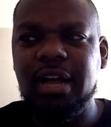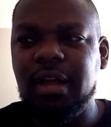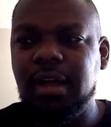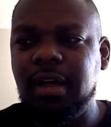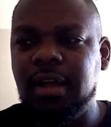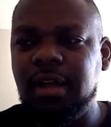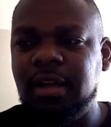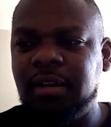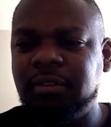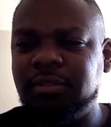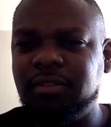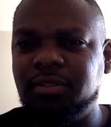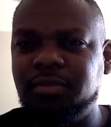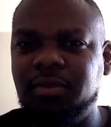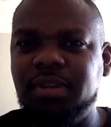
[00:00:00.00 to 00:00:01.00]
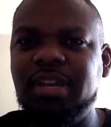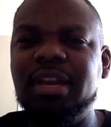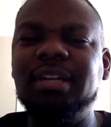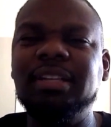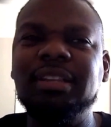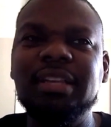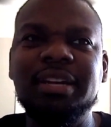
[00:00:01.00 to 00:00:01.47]
Well,
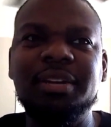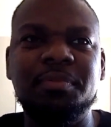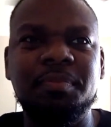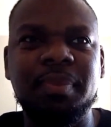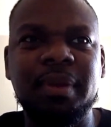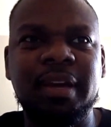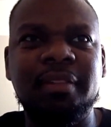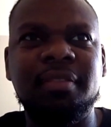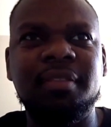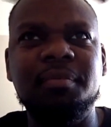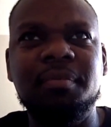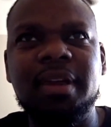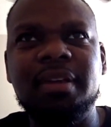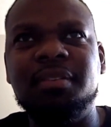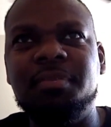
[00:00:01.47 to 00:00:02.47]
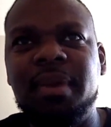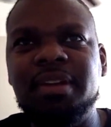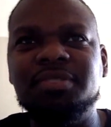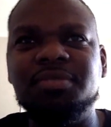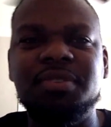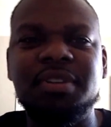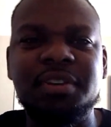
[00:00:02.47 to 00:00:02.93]
yeah, a little bit. The
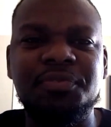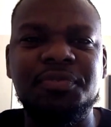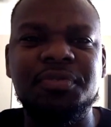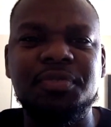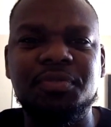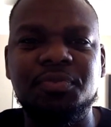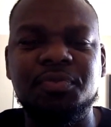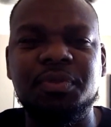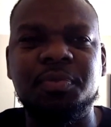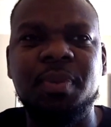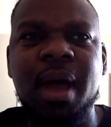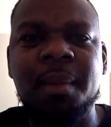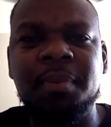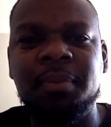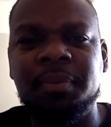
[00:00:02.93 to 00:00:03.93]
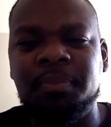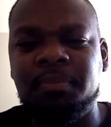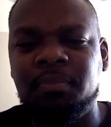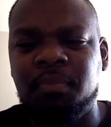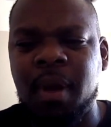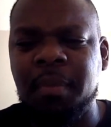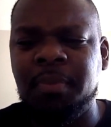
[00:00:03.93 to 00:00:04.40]
major difference would
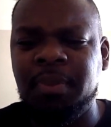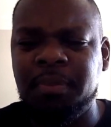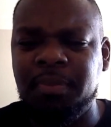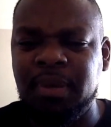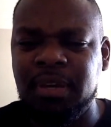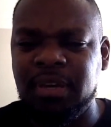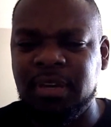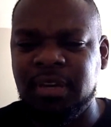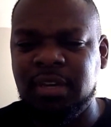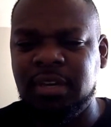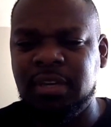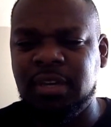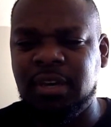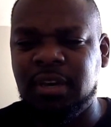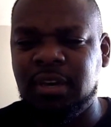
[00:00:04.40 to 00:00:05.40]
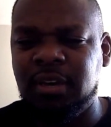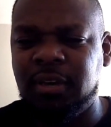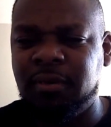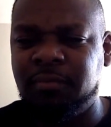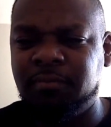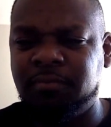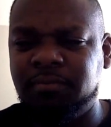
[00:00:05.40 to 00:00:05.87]
probably be
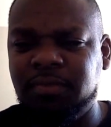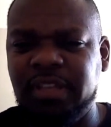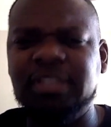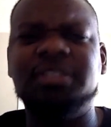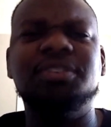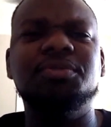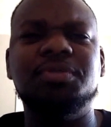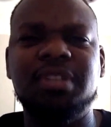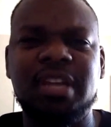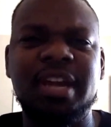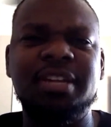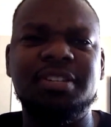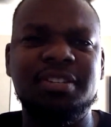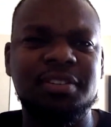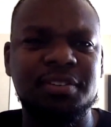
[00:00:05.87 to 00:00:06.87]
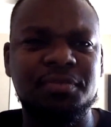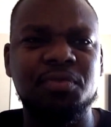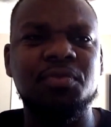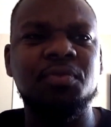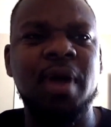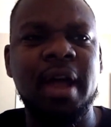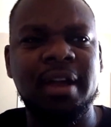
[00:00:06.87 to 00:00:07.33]
the association of
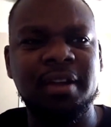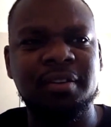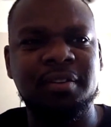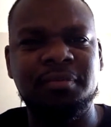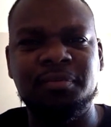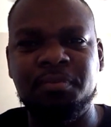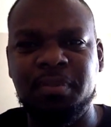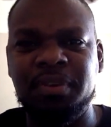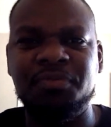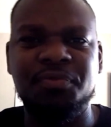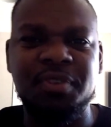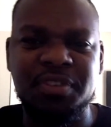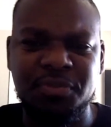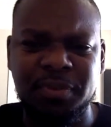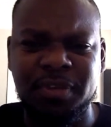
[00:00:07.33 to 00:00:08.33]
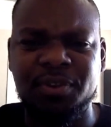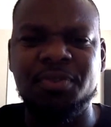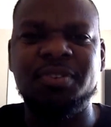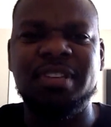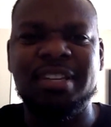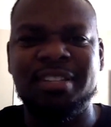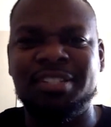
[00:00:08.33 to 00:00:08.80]
who I could be friends with. Of
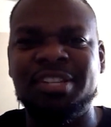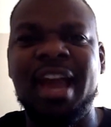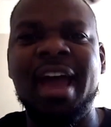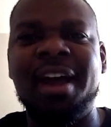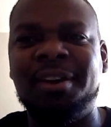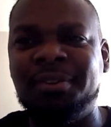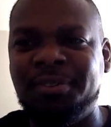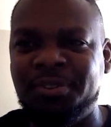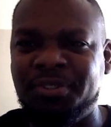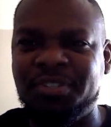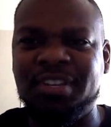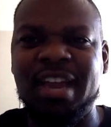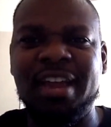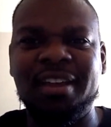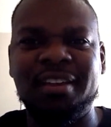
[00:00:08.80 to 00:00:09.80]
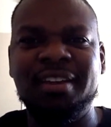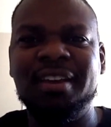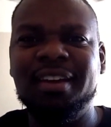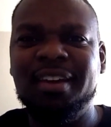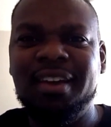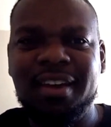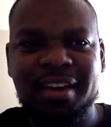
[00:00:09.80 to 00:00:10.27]
course, as a child, you just kind of
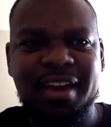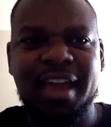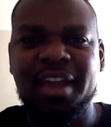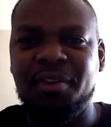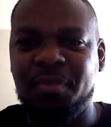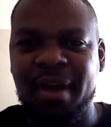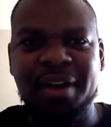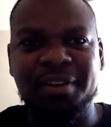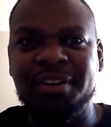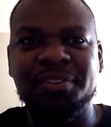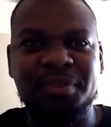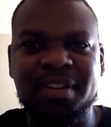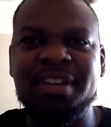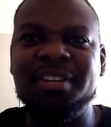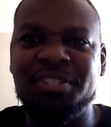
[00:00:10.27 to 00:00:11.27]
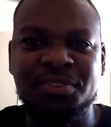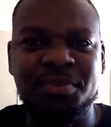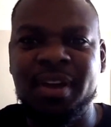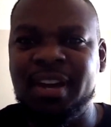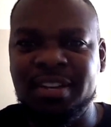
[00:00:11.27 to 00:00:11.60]
hang around other kids your